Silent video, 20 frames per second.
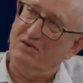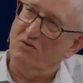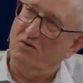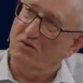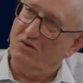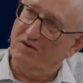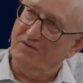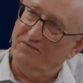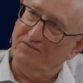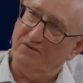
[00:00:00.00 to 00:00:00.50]
in
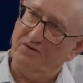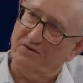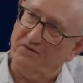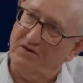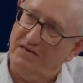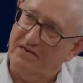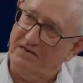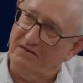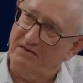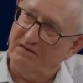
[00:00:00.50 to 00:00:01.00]
order for
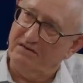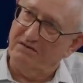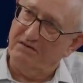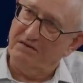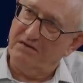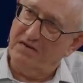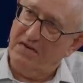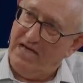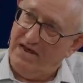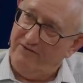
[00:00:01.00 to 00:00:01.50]
greater
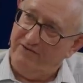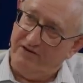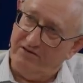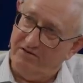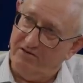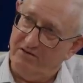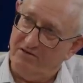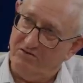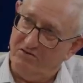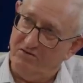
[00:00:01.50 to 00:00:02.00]
clarity.